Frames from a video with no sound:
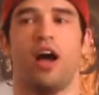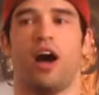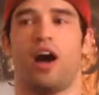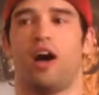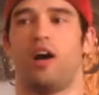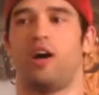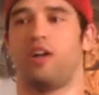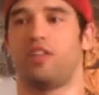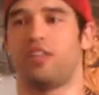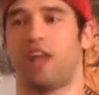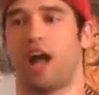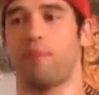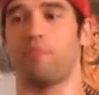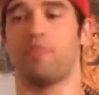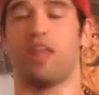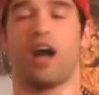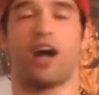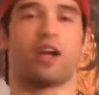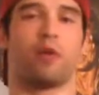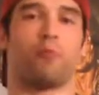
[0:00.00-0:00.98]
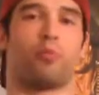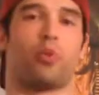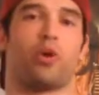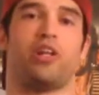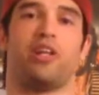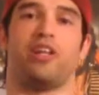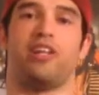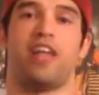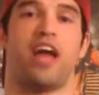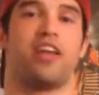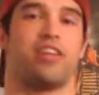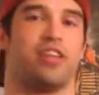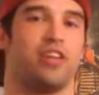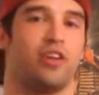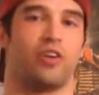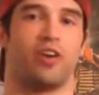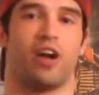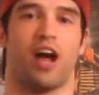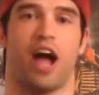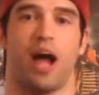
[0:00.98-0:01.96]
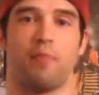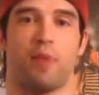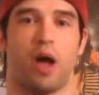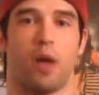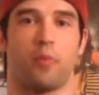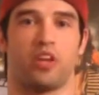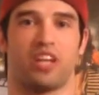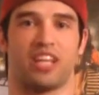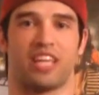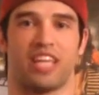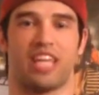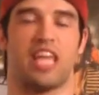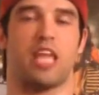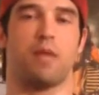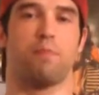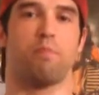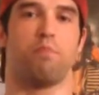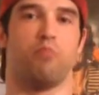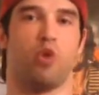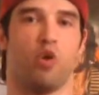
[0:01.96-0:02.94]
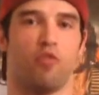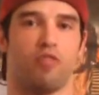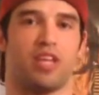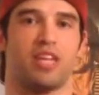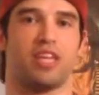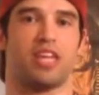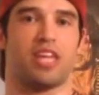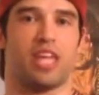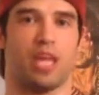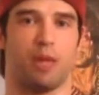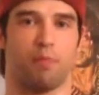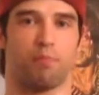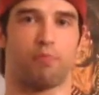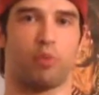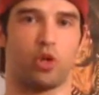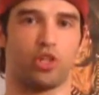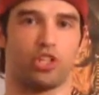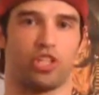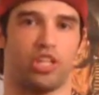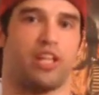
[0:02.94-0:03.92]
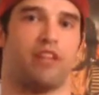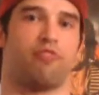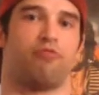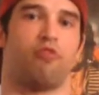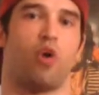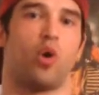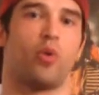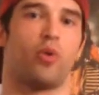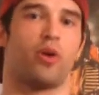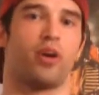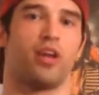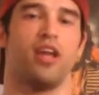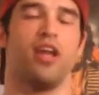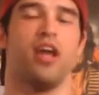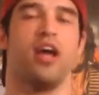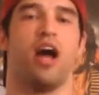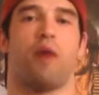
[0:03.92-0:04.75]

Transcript: I'm not completed yet. You know, I'm going to keep moving, keep pushing forward.